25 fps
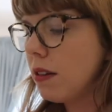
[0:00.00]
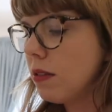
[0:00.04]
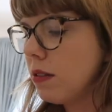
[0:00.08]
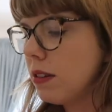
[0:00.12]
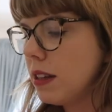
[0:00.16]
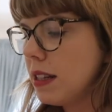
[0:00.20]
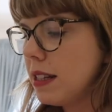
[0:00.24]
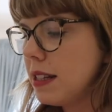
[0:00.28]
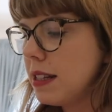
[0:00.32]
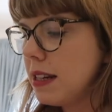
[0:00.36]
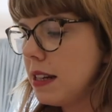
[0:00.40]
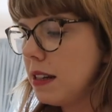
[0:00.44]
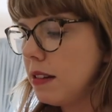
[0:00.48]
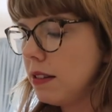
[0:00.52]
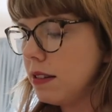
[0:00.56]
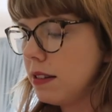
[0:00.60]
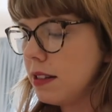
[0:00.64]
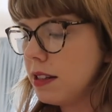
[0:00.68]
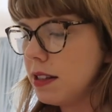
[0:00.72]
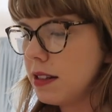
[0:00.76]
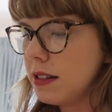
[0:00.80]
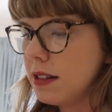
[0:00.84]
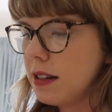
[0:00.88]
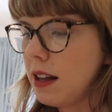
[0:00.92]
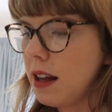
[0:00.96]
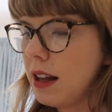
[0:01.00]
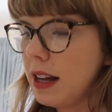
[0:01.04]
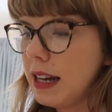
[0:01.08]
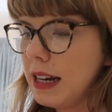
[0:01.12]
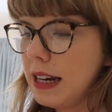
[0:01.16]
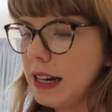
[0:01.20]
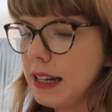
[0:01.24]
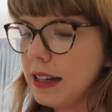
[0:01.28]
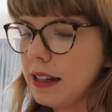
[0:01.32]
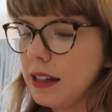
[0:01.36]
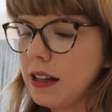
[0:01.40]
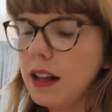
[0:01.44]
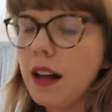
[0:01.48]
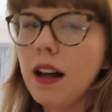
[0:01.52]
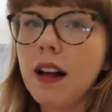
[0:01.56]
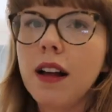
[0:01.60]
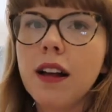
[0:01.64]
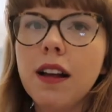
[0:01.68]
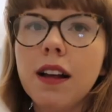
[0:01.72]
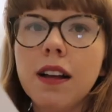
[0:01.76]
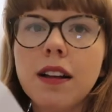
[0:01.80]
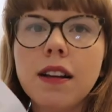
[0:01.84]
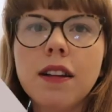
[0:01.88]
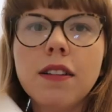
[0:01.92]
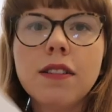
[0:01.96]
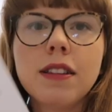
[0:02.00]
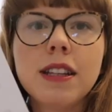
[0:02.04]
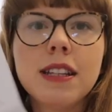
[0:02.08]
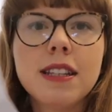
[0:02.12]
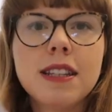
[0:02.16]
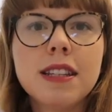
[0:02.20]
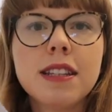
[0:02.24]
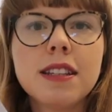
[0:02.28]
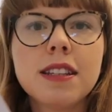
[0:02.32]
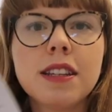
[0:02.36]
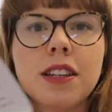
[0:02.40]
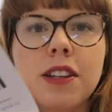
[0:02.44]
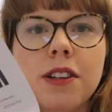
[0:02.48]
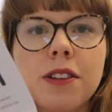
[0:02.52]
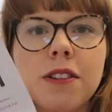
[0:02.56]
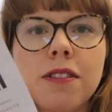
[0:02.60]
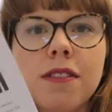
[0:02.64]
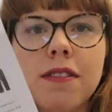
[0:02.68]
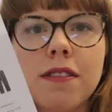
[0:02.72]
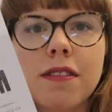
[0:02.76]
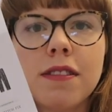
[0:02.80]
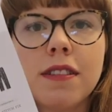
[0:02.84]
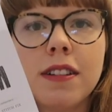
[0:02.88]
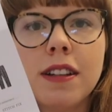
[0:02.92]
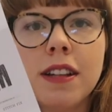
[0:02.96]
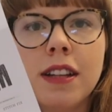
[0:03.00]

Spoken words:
I got this little styling card. Oh, this is cute.